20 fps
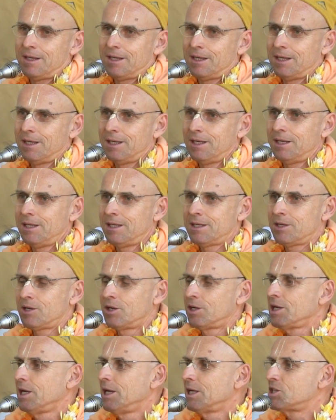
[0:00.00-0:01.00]
and it
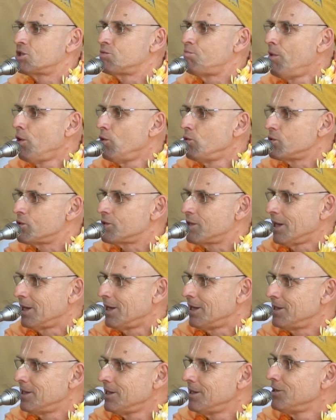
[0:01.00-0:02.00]
got exposed that
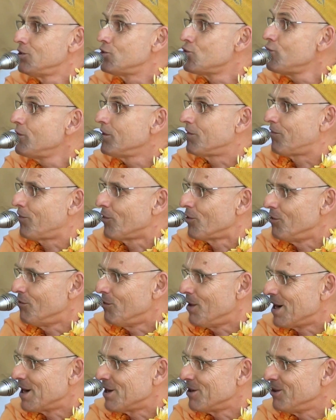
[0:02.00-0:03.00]
I didn't do it for a
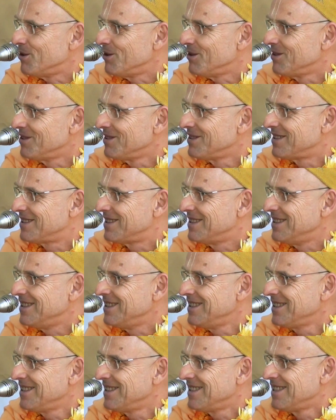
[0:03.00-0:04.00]
while.
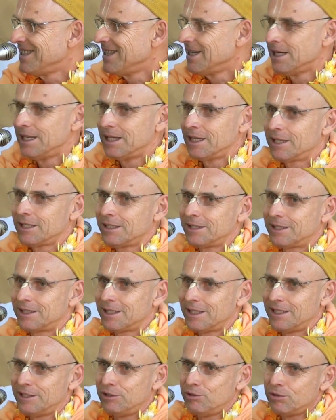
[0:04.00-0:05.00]
See.
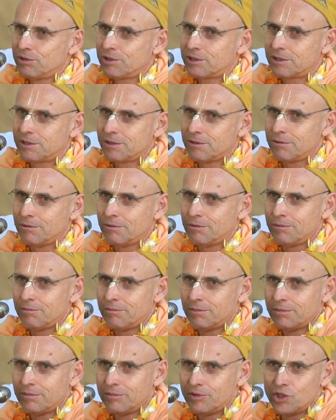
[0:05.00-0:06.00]
Because I used to
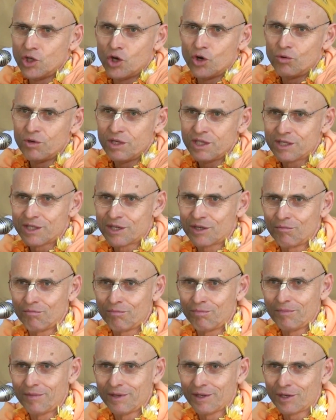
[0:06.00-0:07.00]
know it
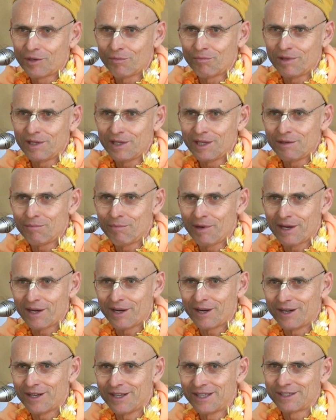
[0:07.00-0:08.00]
completely by
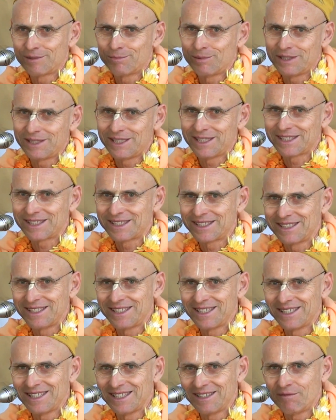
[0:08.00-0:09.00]
heart, but
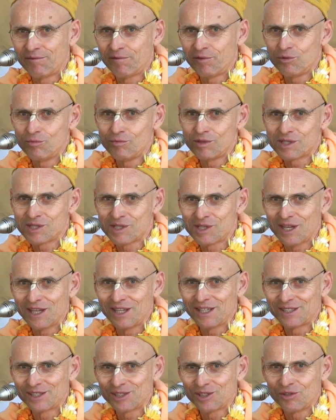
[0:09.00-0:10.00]
yesterday a few
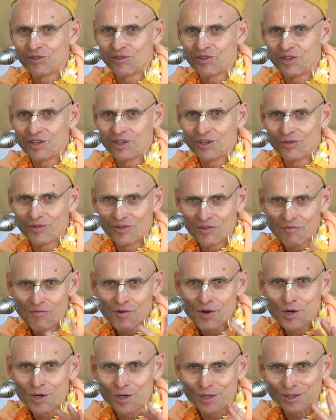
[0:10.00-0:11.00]
mistakes on the
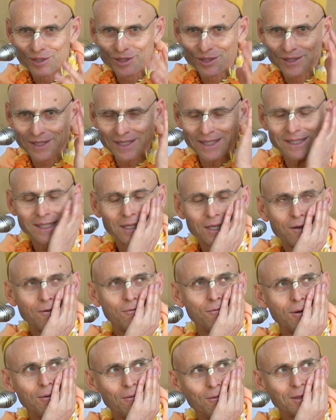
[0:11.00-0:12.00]
words. And
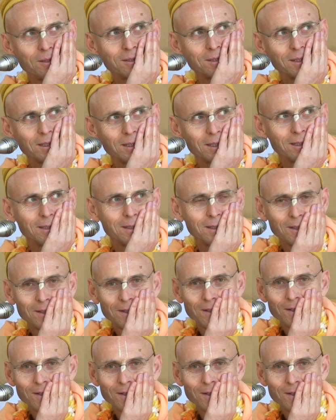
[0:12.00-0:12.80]
what was it again?